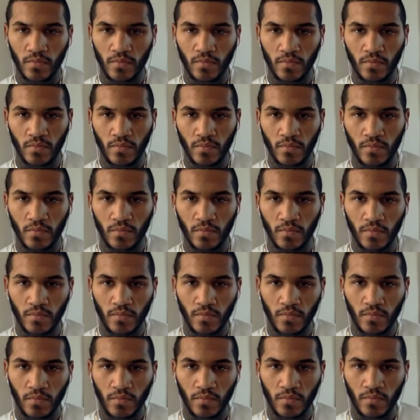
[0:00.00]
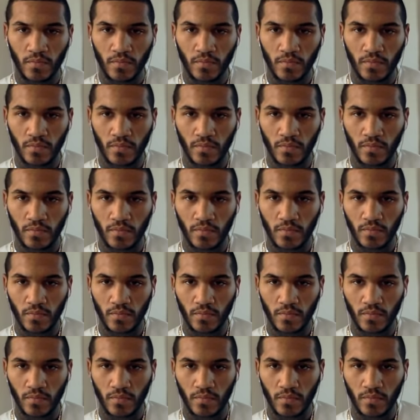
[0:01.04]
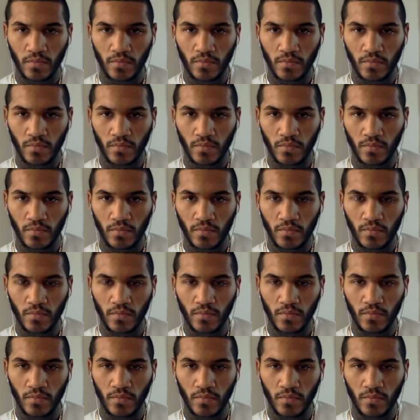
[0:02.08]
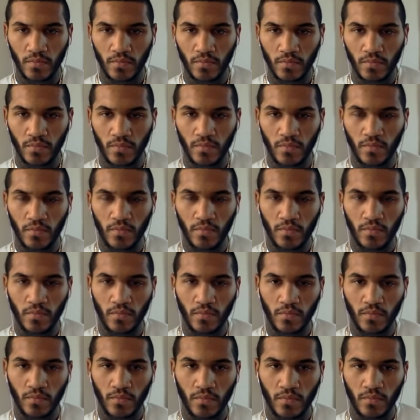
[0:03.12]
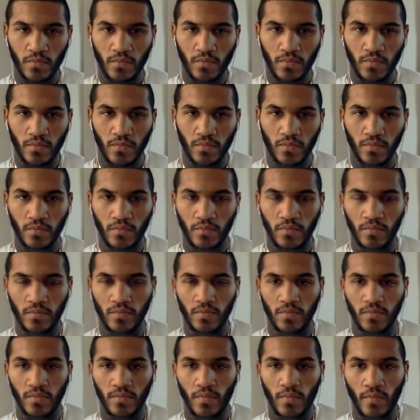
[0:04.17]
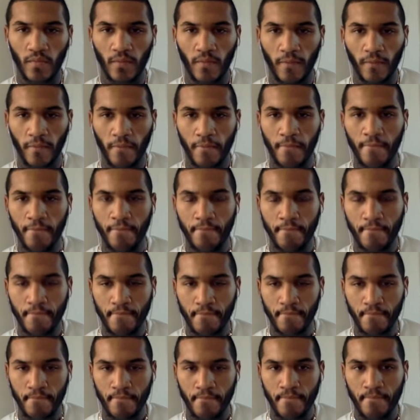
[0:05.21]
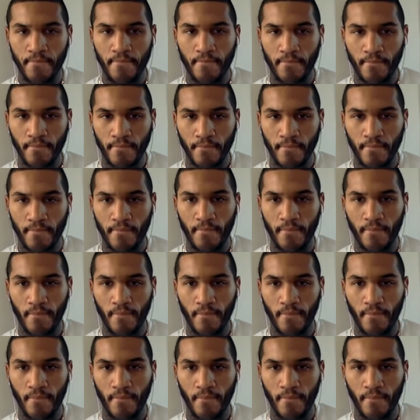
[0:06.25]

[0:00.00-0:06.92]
(silent)